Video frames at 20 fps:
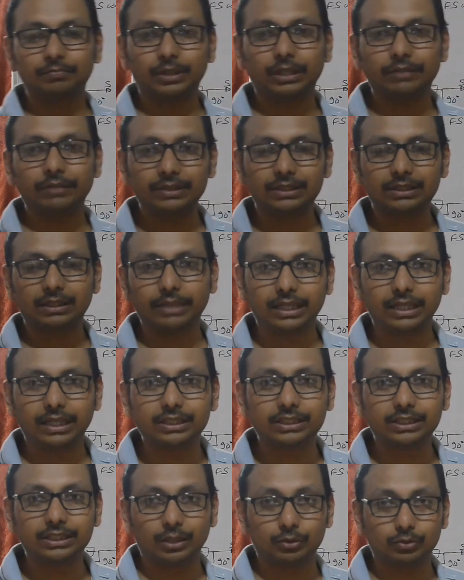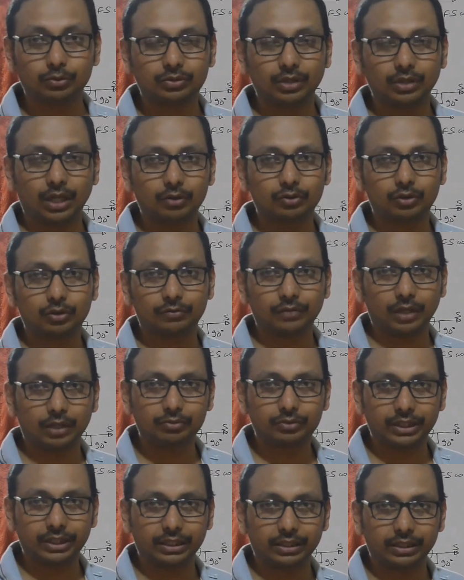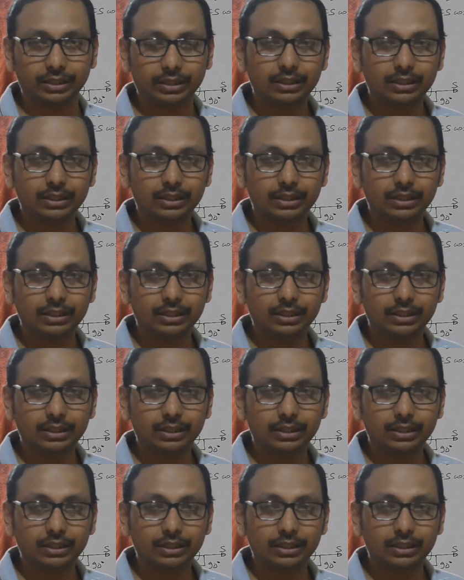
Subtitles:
giving some energy out there,